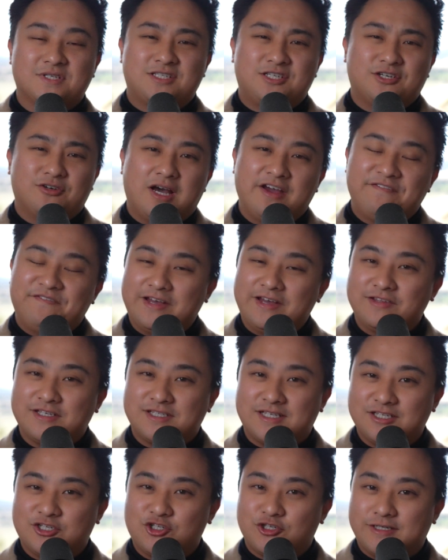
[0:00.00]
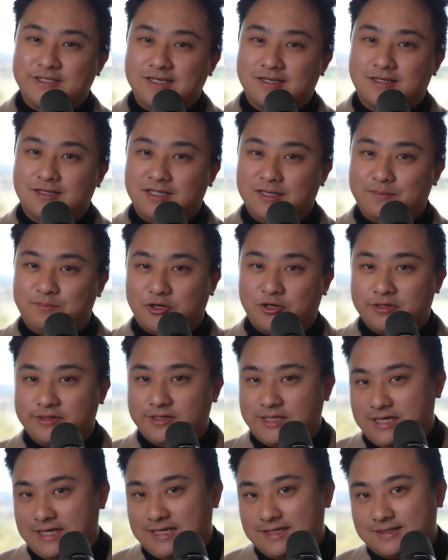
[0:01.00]
So I found this interesting clip on
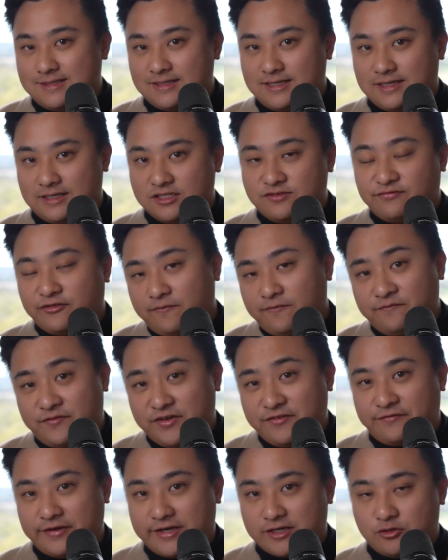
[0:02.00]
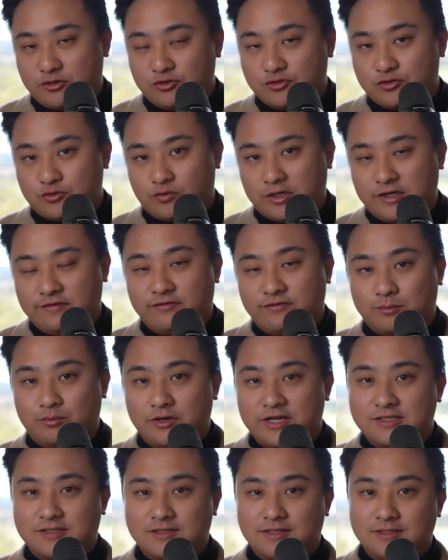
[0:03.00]
the internet. It's from Vivek, who's running for
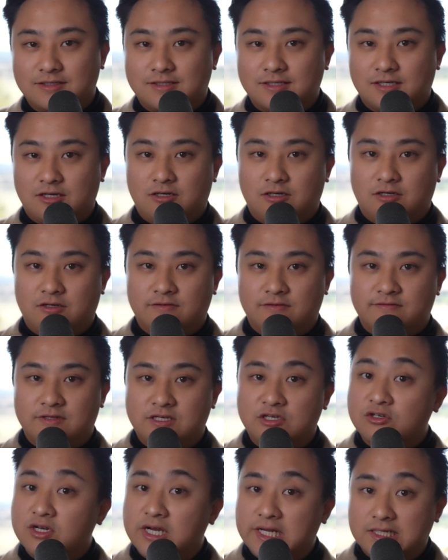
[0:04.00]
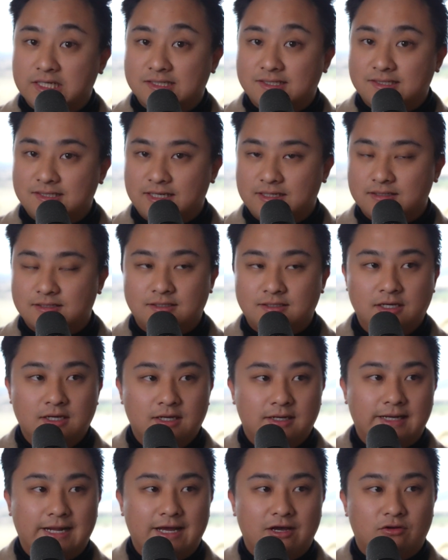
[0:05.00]
president of the United States.
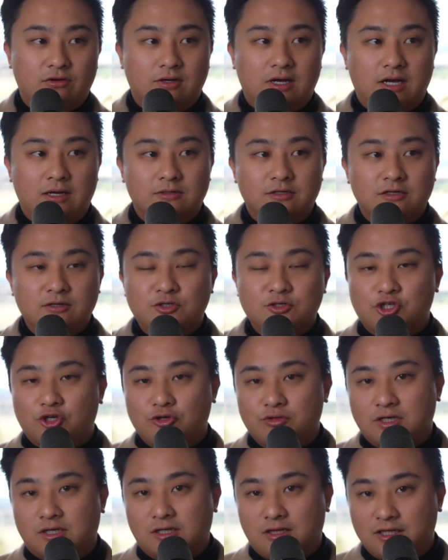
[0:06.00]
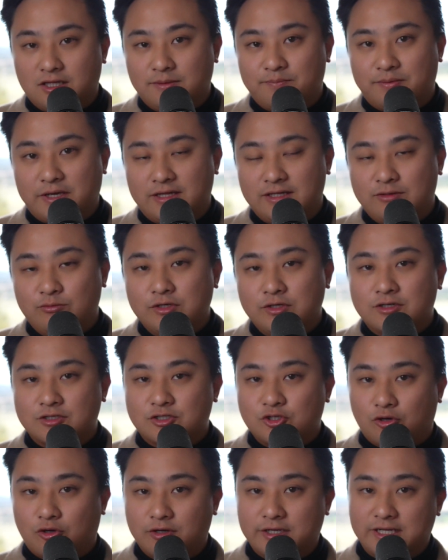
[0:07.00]
Now, I'm going to show the clip and then we're going
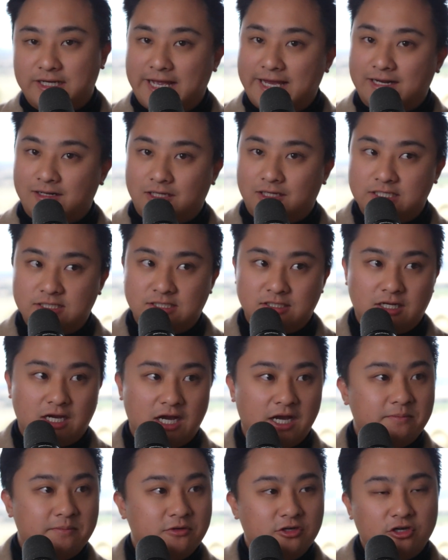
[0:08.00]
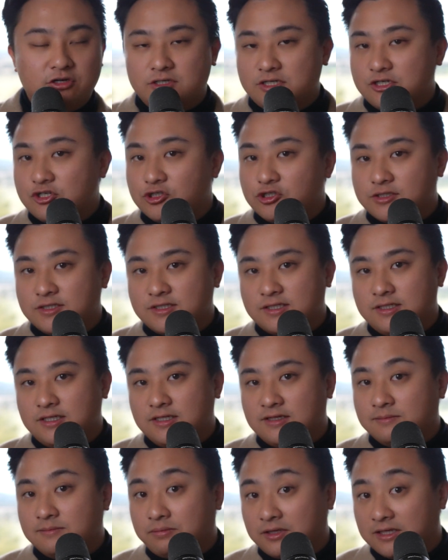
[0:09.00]
to talk and analyze it. I'm not interested
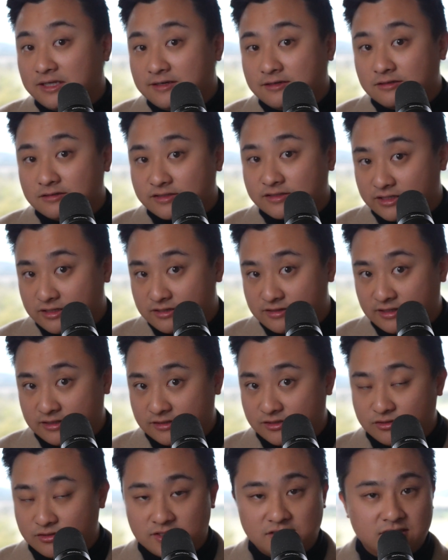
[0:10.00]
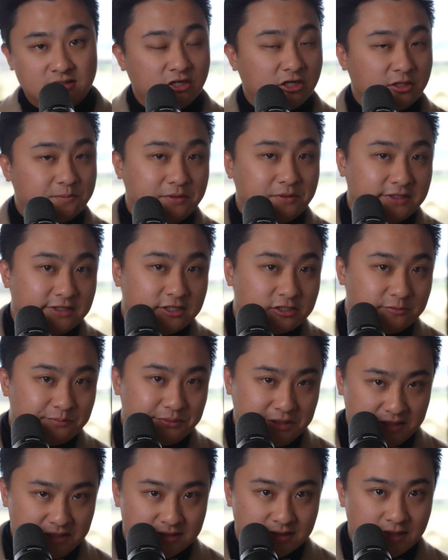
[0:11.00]
in the political side of things. So this is not a political
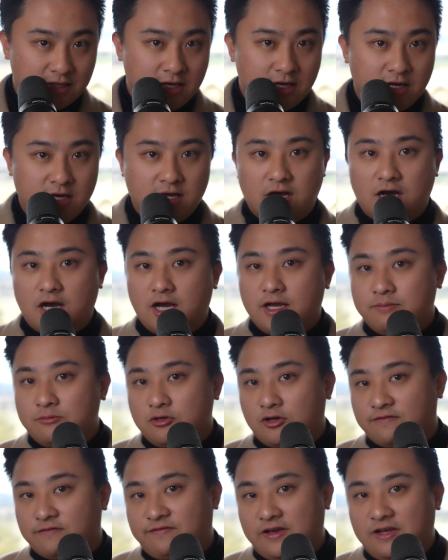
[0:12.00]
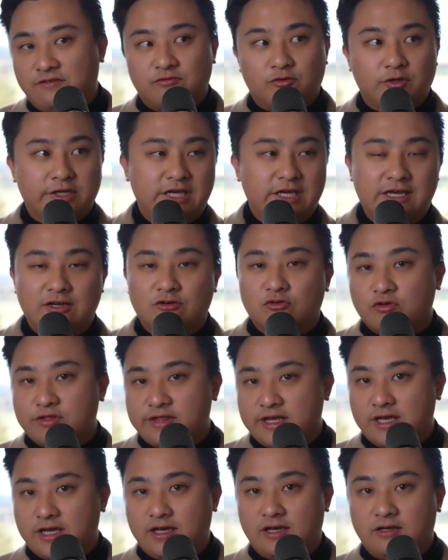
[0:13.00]
piece. I'm not favoring here or
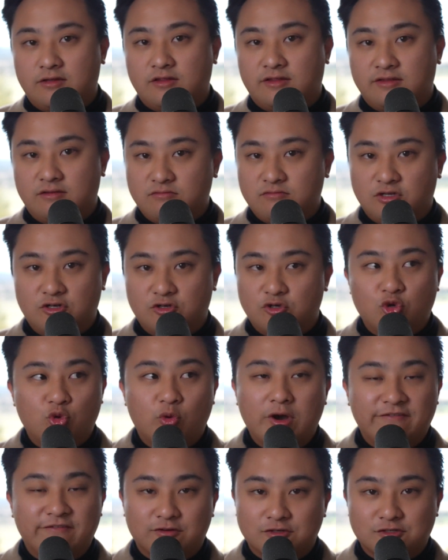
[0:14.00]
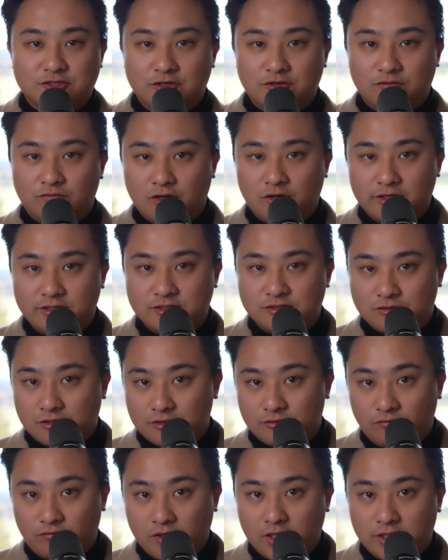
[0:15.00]
there, whoever is going to run is
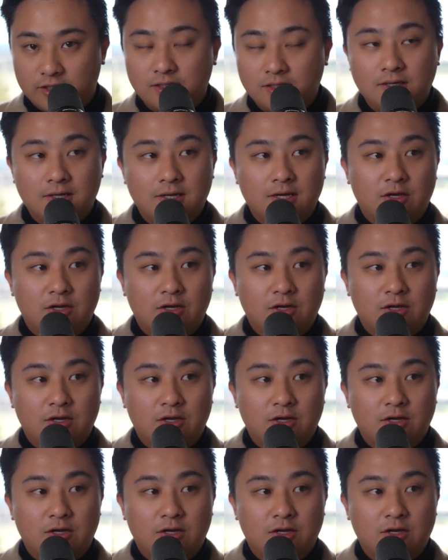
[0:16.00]
going to run.